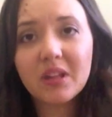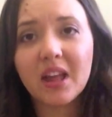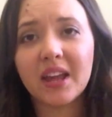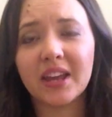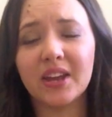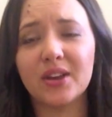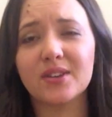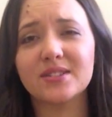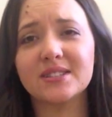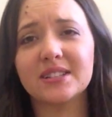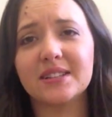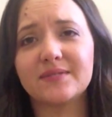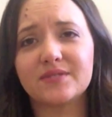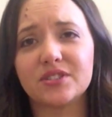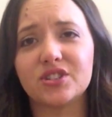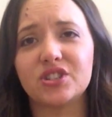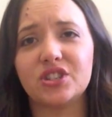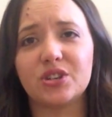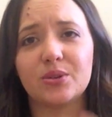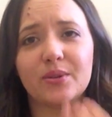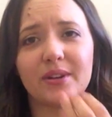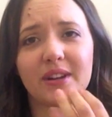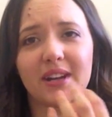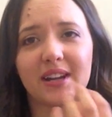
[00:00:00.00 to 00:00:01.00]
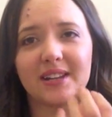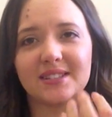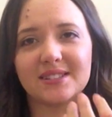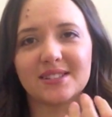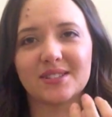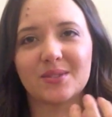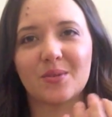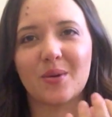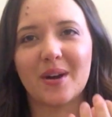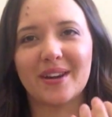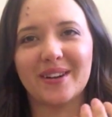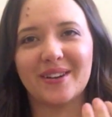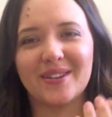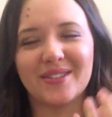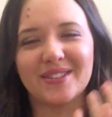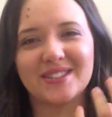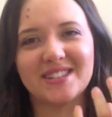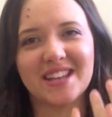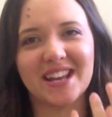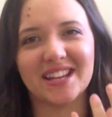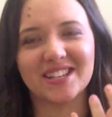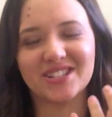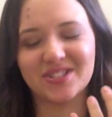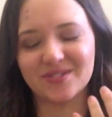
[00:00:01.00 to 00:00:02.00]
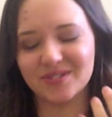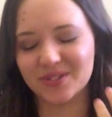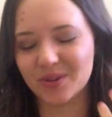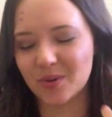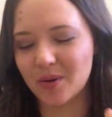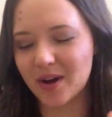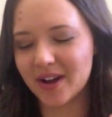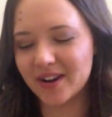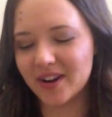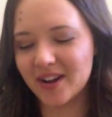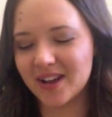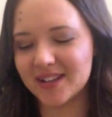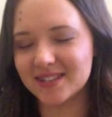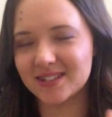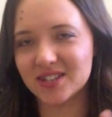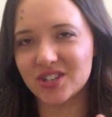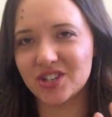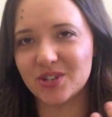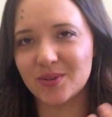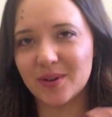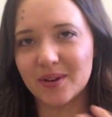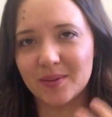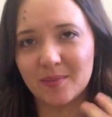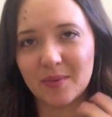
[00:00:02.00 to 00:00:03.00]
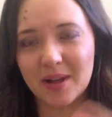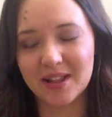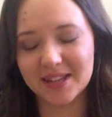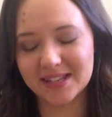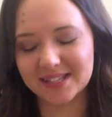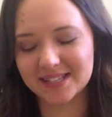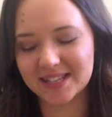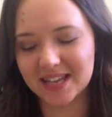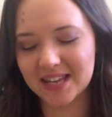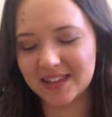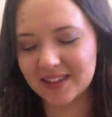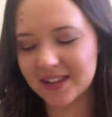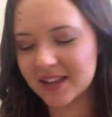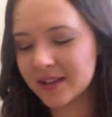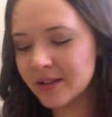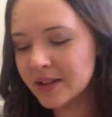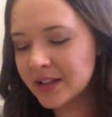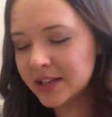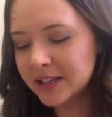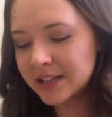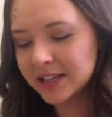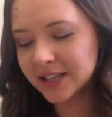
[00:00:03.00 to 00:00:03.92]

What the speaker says: He also loves to chew on it because it's quite, the texture is quite nice to chew on while he's teething.